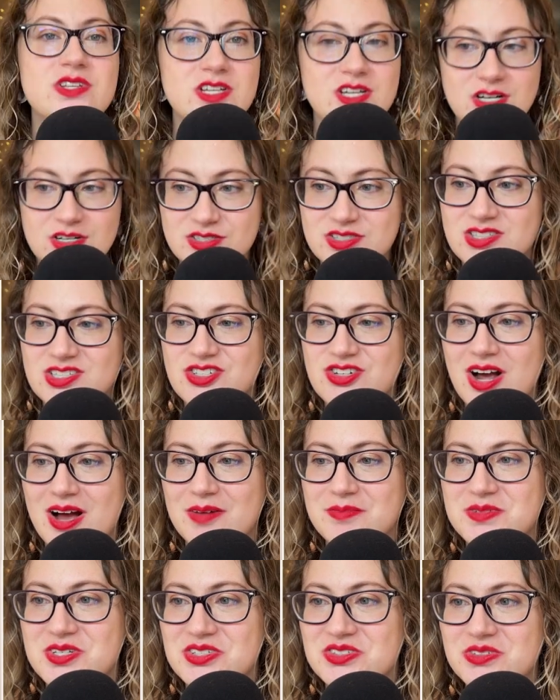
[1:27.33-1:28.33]
Here's the
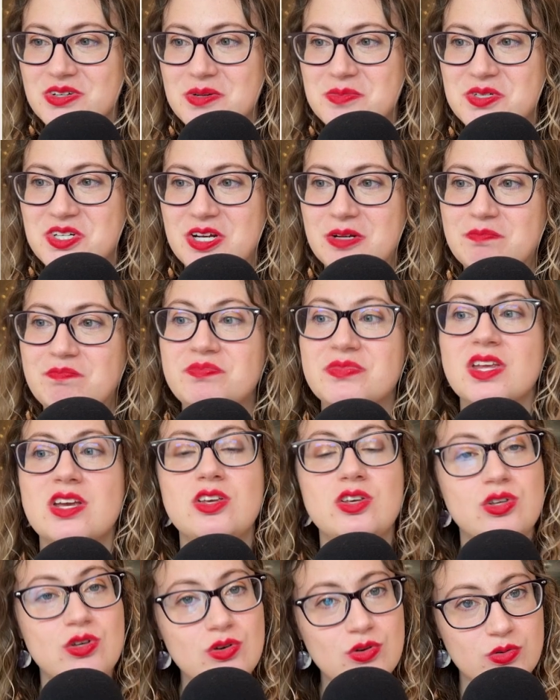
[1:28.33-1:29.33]
job description.
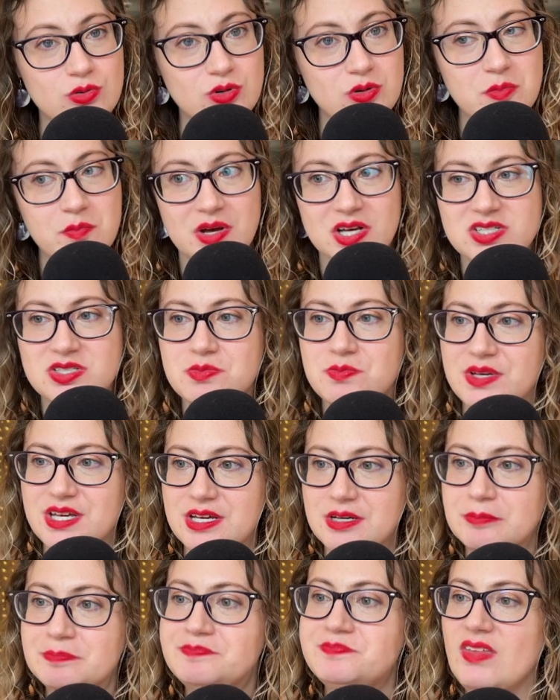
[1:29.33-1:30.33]
You must
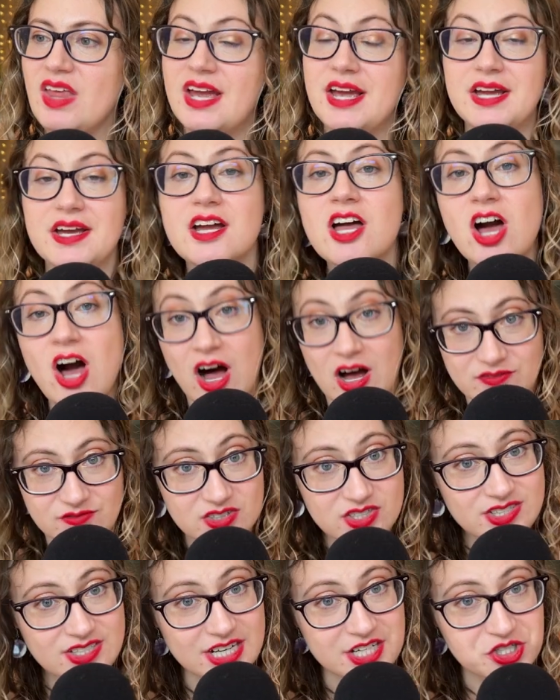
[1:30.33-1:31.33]
be a
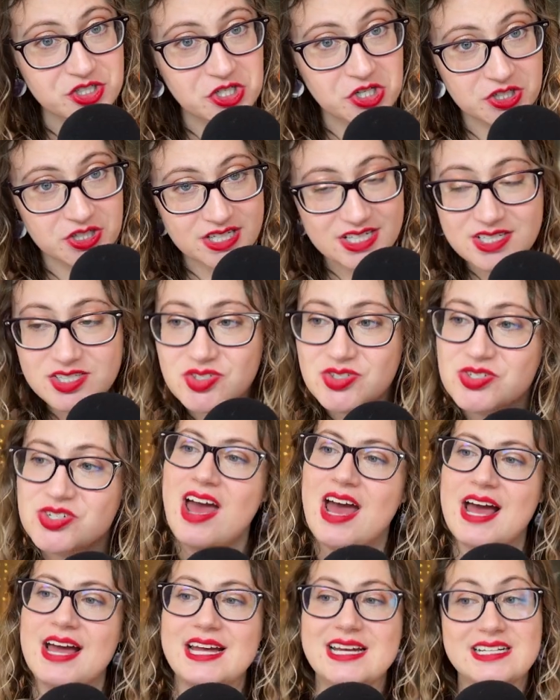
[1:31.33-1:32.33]

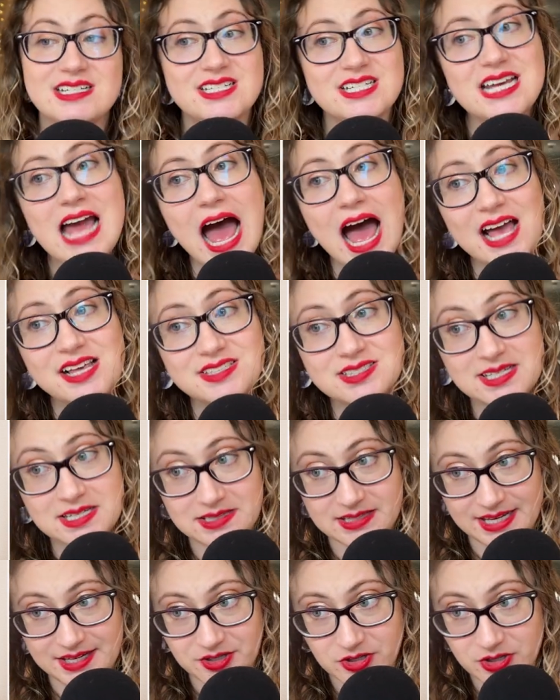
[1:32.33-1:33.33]
conversationalist, a
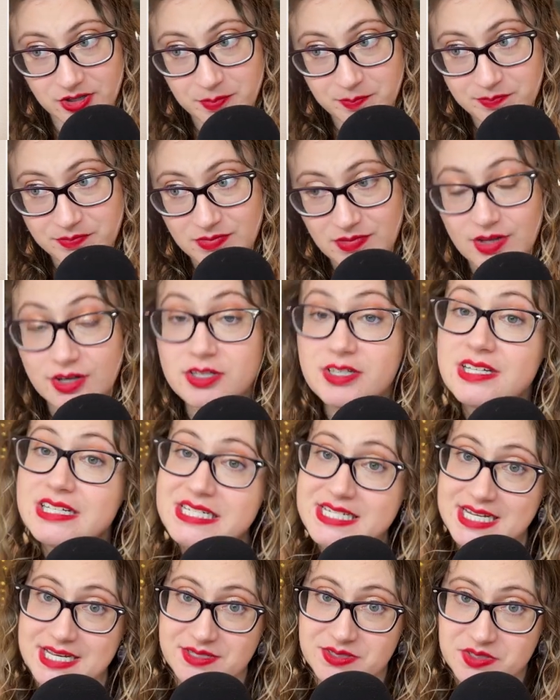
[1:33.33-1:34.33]
de-escalator, a
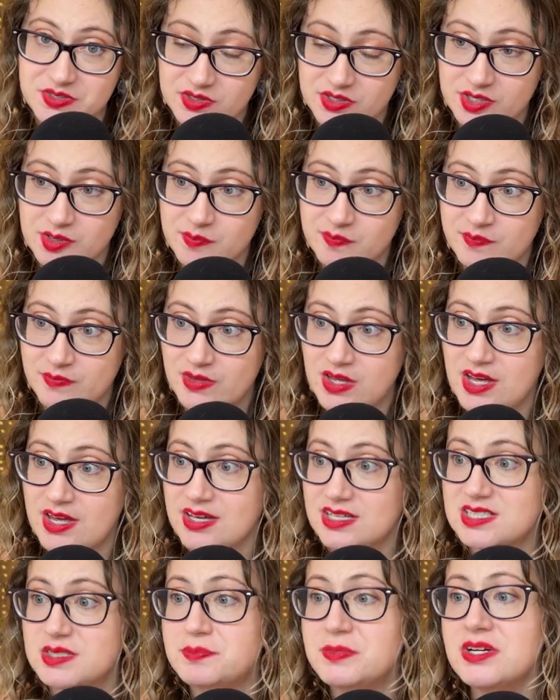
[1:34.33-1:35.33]
good dancer.
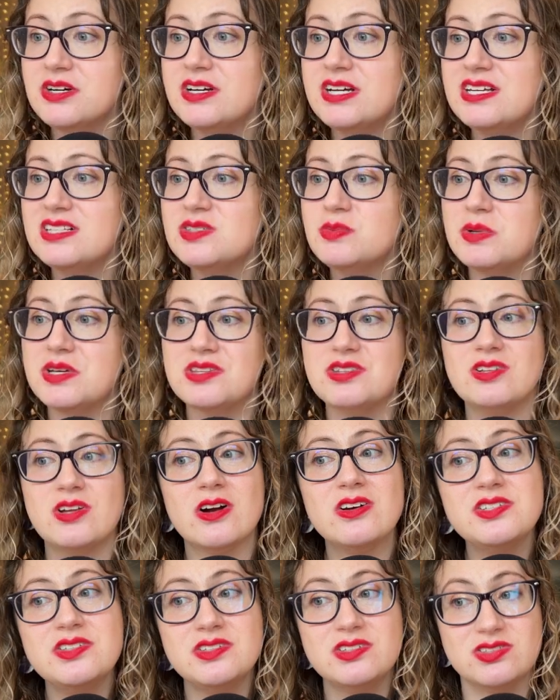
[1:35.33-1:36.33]
Experience with
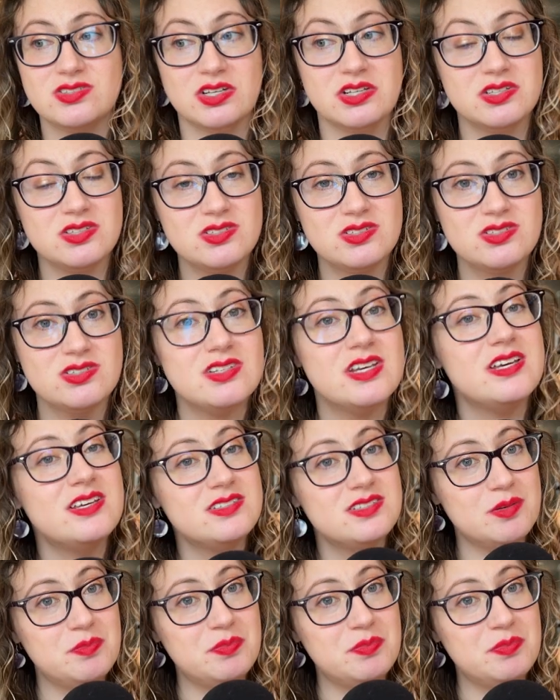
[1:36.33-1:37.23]
narcissists is a